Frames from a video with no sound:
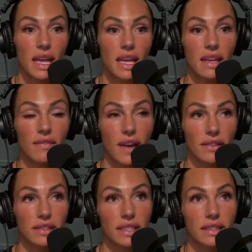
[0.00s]
He
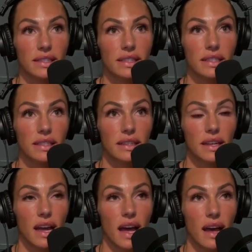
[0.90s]
found it
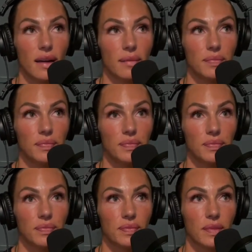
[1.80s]

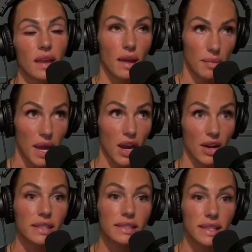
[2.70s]

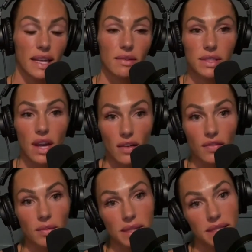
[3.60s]
apparent that it was hard
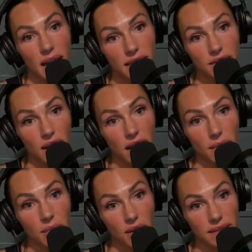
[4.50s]
for me to ask for
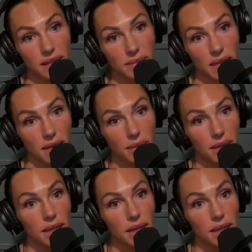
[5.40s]
help or accept help.